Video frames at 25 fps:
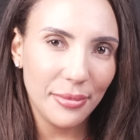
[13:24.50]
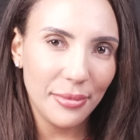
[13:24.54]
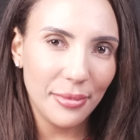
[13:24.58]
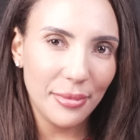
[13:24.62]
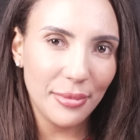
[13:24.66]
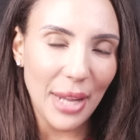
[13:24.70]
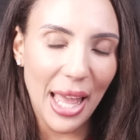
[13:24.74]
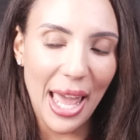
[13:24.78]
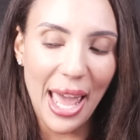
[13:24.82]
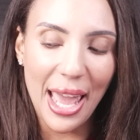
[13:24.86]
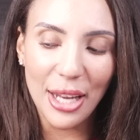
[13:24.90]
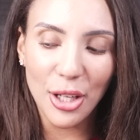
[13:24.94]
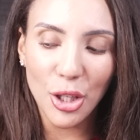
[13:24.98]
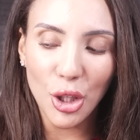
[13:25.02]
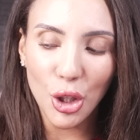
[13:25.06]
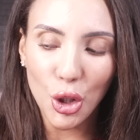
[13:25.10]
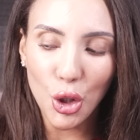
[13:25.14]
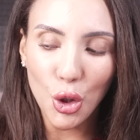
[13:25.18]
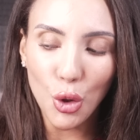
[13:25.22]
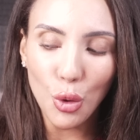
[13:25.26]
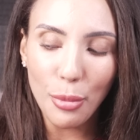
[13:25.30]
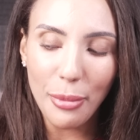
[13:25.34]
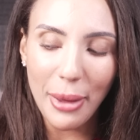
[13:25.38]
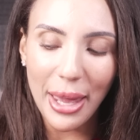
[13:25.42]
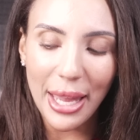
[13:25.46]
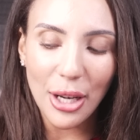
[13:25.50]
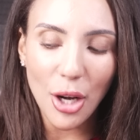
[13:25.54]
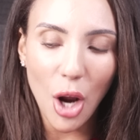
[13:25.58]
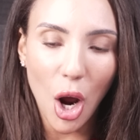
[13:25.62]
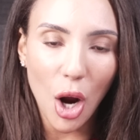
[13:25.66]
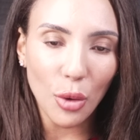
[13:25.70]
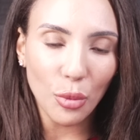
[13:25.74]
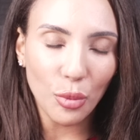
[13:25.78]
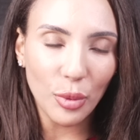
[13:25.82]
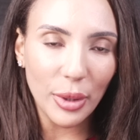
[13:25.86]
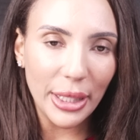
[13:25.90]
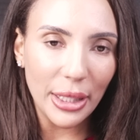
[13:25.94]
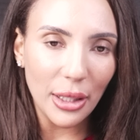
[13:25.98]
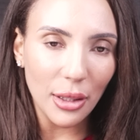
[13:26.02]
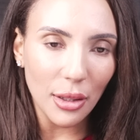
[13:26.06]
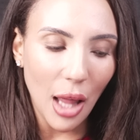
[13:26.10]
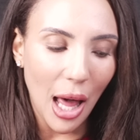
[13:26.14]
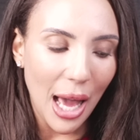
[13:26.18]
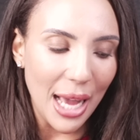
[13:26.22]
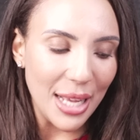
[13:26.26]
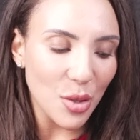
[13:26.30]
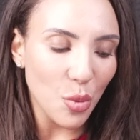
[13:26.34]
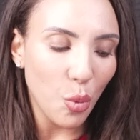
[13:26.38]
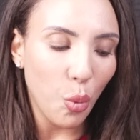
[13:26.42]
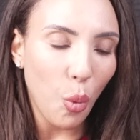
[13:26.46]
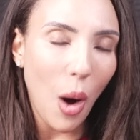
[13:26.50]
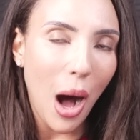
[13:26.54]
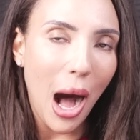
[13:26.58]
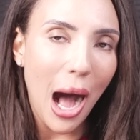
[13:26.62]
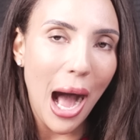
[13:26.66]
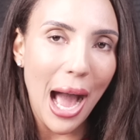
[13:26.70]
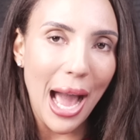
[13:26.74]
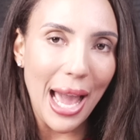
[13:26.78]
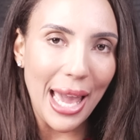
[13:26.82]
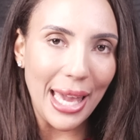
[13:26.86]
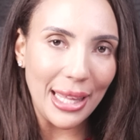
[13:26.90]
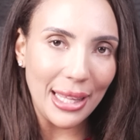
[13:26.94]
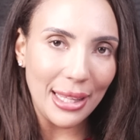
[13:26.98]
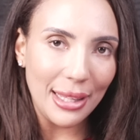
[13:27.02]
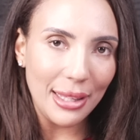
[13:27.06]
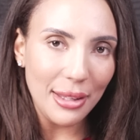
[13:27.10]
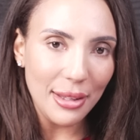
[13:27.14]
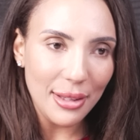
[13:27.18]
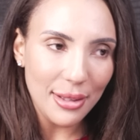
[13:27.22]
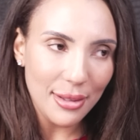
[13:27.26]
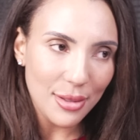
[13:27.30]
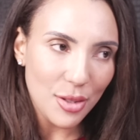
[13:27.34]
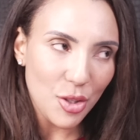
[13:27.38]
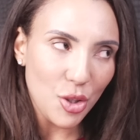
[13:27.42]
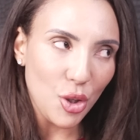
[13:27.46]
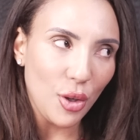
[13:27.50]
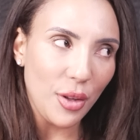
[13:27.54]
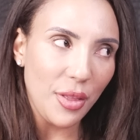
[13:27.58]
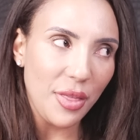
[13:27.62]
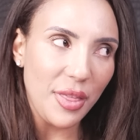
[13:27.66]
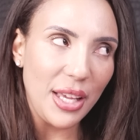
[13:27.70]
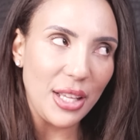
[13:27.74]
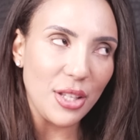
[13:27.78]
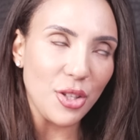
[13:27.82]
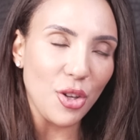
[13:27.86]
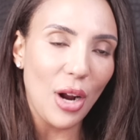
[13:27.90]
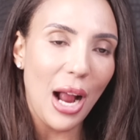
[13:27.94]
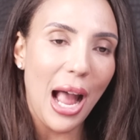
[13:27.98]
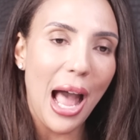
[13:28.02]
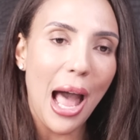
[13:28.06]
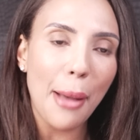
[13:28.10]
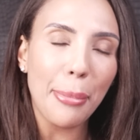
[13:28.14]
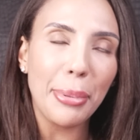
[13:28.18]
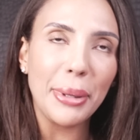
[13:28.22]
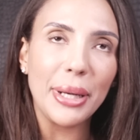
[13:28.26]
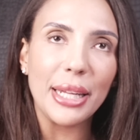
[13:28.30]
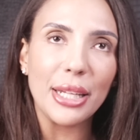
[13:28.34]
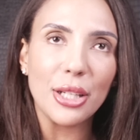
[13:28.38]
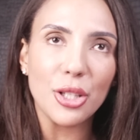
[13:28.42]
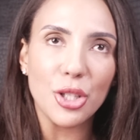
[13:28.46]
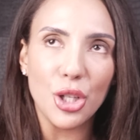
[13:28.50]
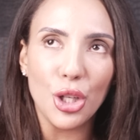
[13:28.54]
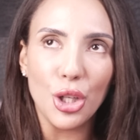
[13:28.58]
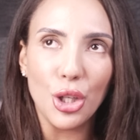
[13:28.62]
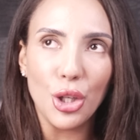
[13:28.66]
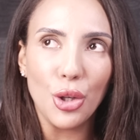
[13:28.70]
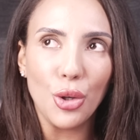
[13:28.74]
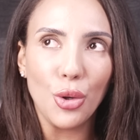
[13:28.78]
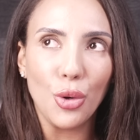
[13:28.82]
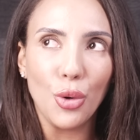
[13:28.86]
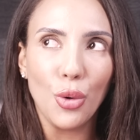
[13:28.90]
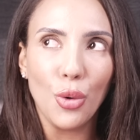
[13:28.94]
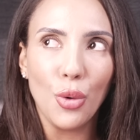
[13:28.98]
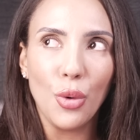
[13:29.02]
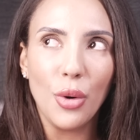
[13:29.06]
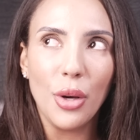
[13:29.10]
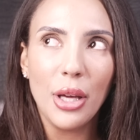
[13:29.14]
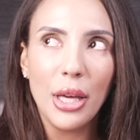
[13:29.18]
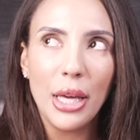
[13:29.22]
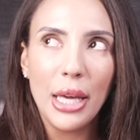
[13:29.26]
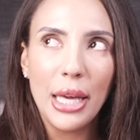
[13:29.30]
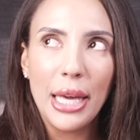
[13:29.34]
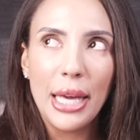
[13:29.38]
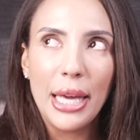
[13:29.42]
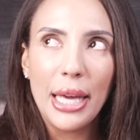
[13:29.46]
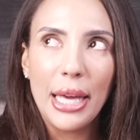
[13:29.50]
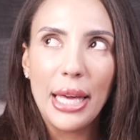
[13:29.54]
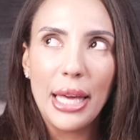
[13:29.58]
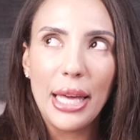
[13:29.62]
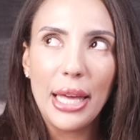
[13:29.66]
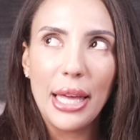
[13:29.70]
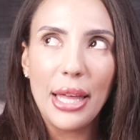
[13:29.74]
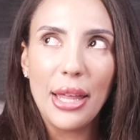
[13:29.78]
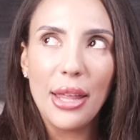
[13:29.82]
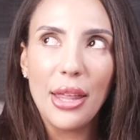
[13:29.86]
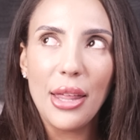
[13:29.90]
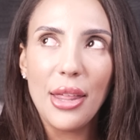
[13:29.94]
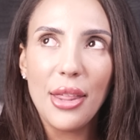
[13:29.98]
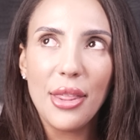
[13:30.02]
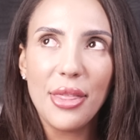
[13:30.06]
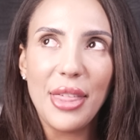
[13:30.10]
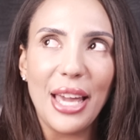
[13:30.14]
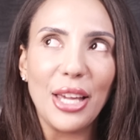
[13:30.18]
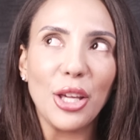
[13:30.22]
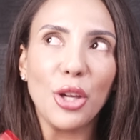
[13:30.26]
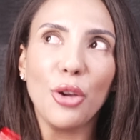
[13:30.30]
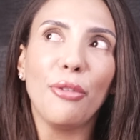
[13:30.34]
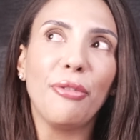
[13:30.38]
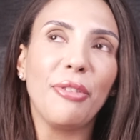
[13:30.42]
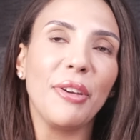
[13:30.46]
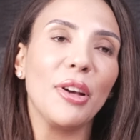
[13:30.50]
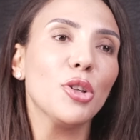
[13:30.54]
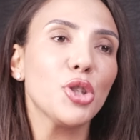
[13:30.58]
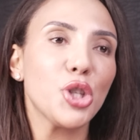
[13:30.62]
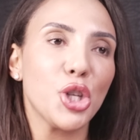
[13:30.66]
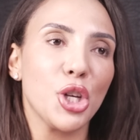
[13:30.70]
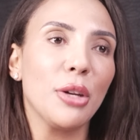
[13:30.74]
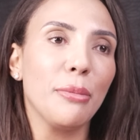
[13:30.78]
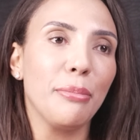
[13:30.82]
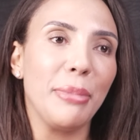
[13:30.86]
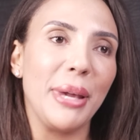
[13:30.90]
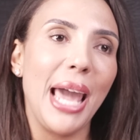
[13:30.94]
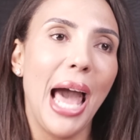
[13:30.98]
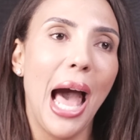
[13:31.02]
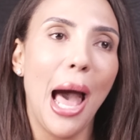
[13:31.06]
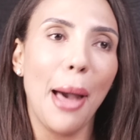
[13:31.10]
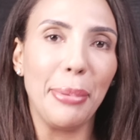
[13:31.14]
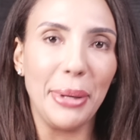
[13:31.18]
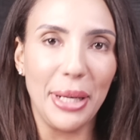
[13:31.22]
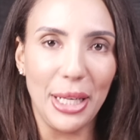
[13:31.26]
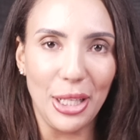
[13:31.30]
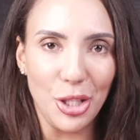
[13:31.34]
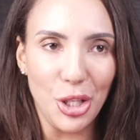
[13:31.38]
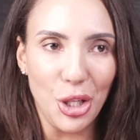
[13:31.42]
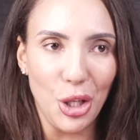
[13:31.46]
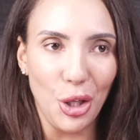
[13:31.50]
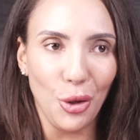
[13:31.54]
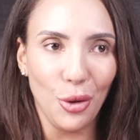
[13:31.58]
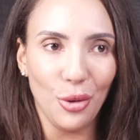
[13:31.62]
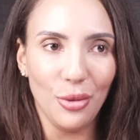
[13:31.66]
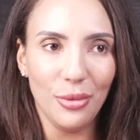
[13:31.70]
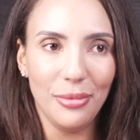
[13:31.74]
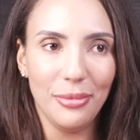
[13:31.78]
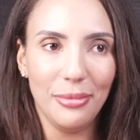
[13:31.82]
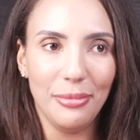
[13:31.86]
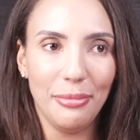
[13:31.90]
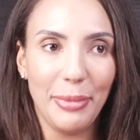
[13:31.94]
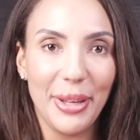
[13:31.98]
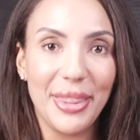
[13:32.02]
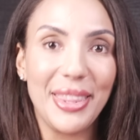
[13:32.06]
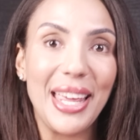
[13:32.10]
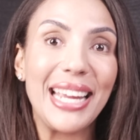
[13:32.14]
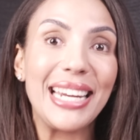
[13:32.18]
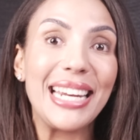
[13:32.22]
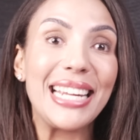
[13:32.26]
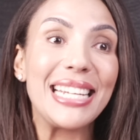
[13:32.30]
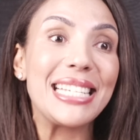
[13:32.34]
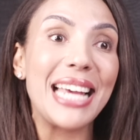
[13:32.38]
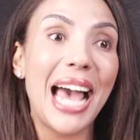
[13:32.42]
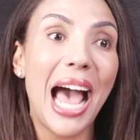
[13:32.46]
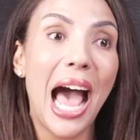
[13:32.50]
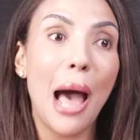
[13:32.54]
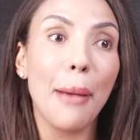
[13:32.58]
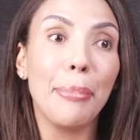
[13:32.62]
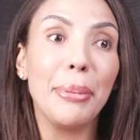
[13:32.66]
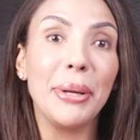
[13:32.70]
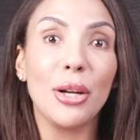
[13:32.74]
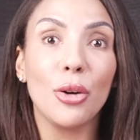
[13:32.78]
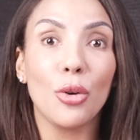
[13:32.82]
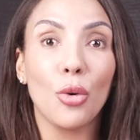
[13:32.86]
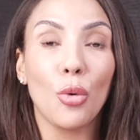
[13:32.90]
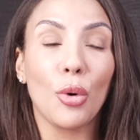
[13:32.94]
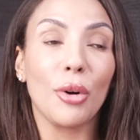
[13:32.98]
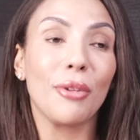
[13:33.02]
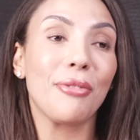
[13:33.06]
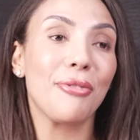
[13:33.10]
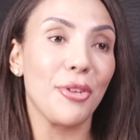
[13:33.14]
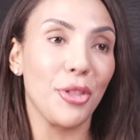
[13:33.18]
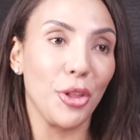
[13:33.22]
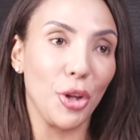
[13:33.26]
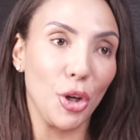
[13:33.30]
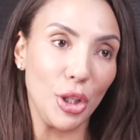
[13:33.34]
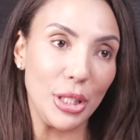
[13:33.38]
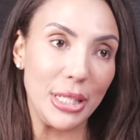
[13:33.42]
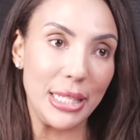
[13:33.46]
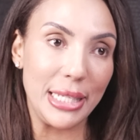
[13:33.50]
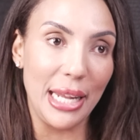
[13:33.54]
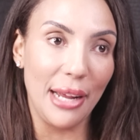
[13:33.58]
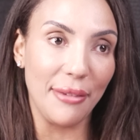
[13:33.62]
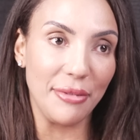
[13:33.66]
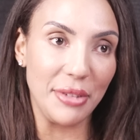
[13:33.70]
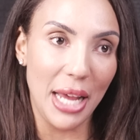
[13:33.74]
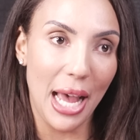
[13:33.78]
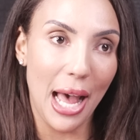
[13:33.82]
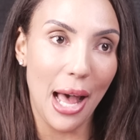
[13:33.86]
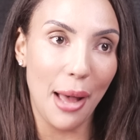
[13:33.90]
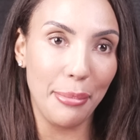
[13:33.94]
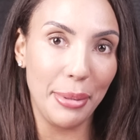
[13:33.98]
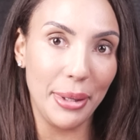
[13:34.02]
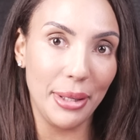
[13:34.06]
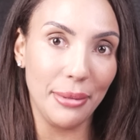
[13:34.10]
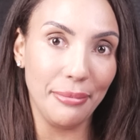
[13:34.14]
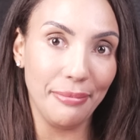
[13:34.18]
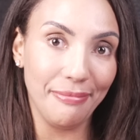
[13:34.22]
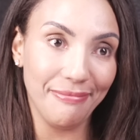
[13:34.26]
And you may not realize why certain things are happening to you that you feel shouldn't be happening to you, but they need to happen in order for the good stuff to happen.